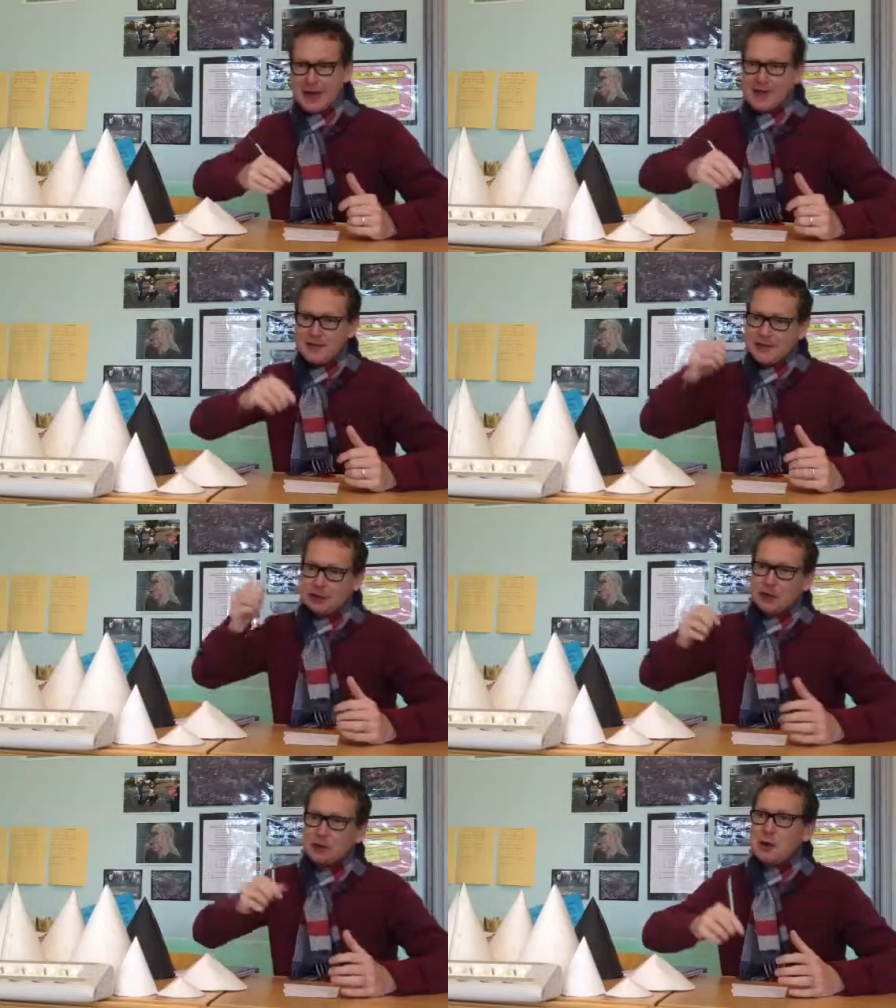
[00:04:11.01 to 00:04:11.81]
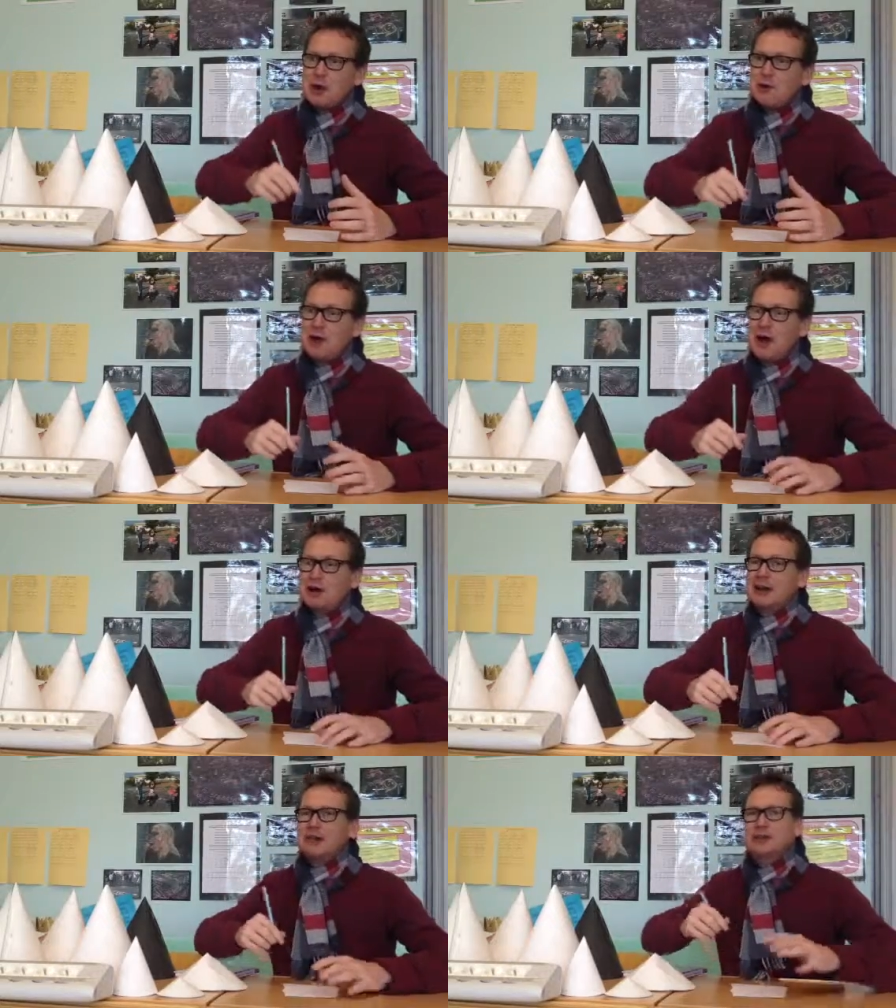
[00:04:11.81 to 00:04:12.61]
And then they've got to work on the
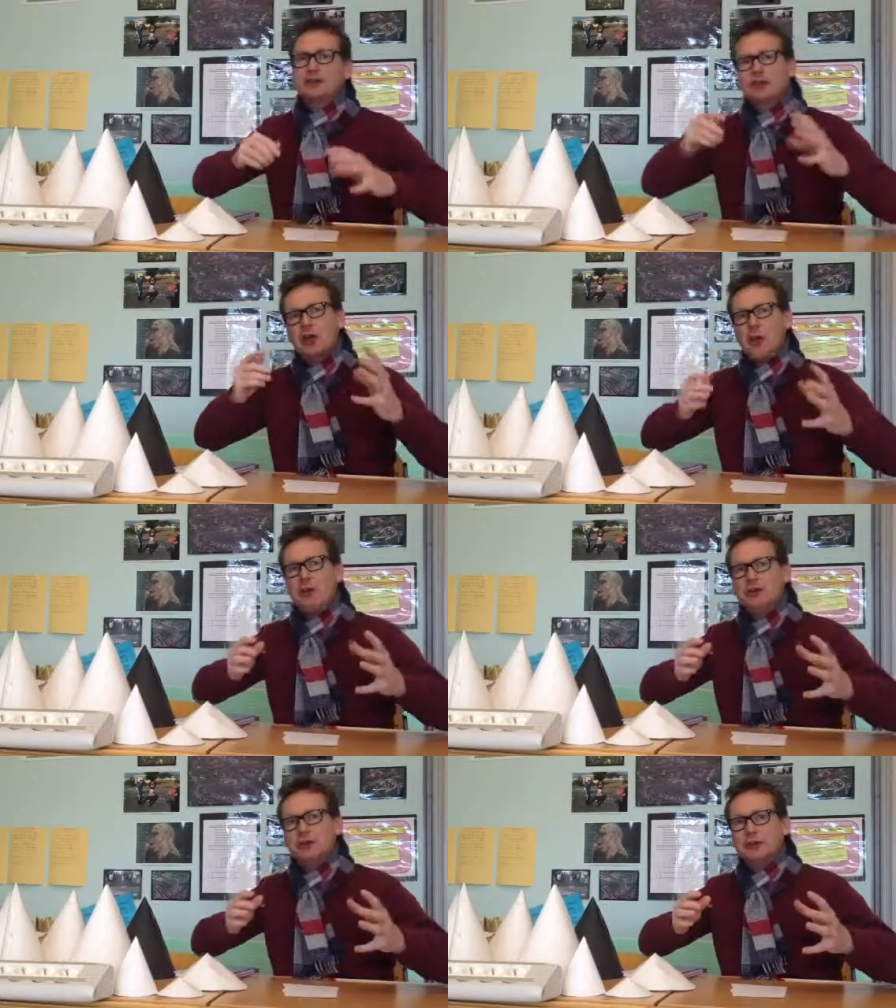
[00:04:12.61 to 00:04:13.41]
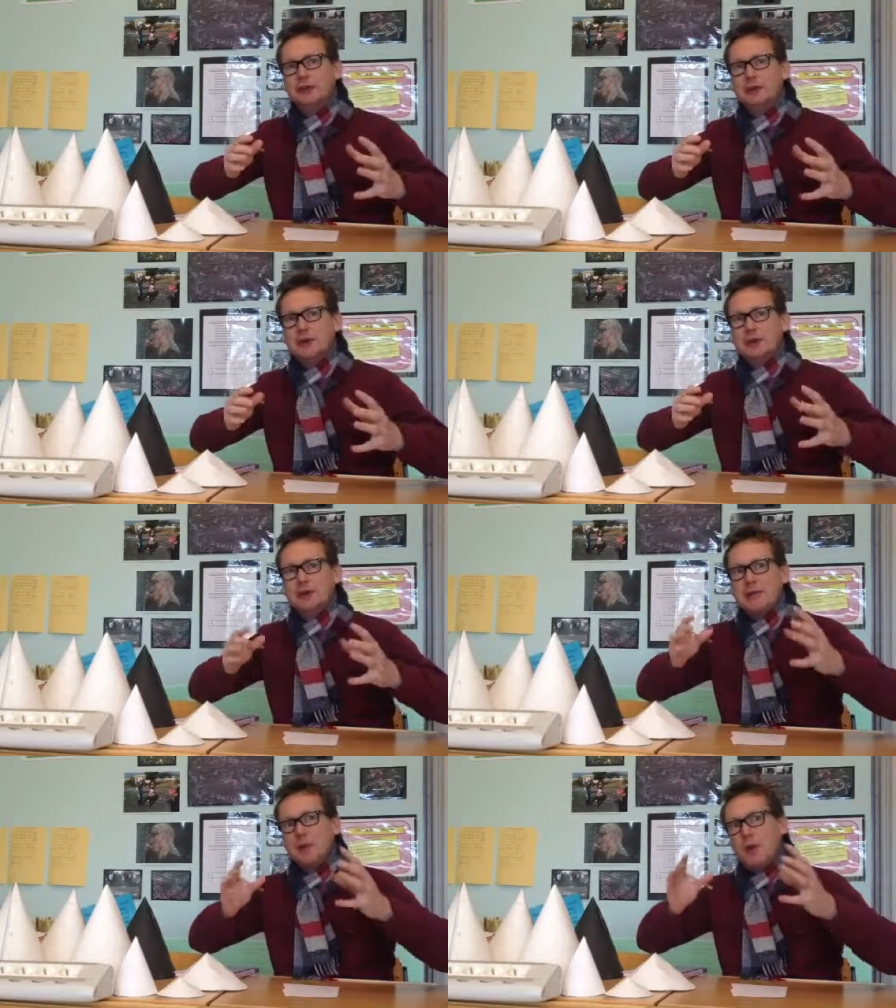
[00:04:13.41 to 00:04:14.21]
arc length, and so often
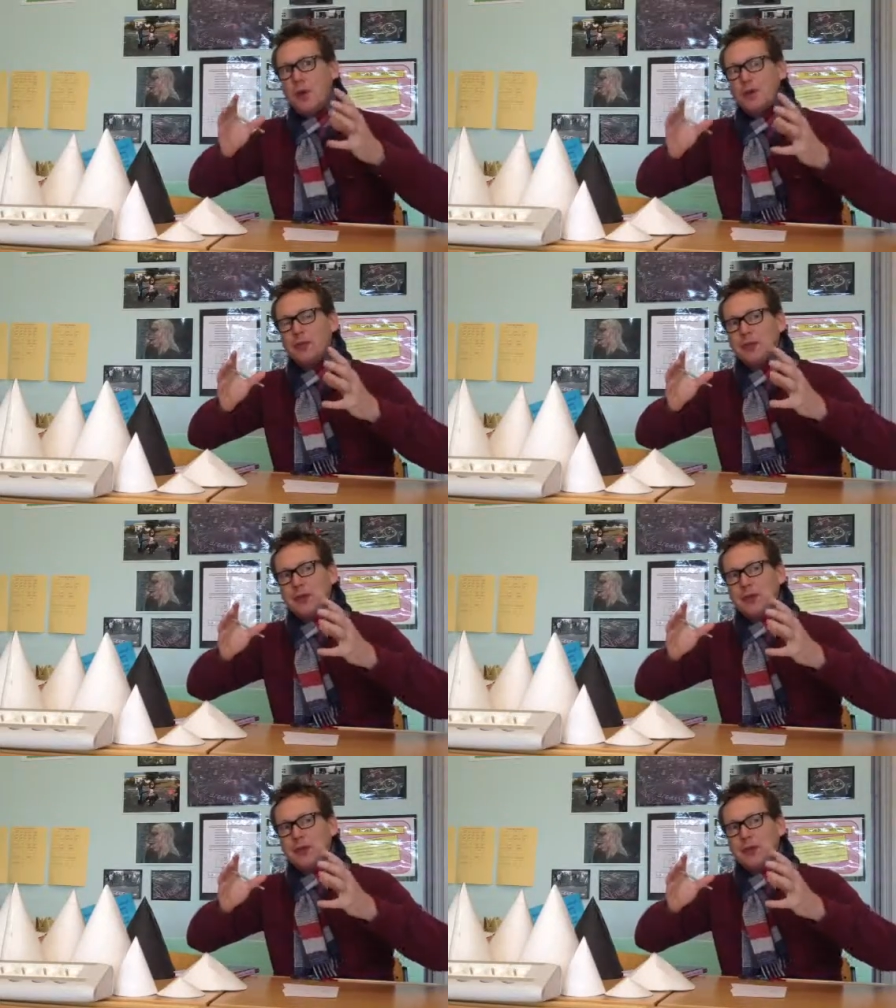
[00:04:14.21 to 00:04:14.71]
people want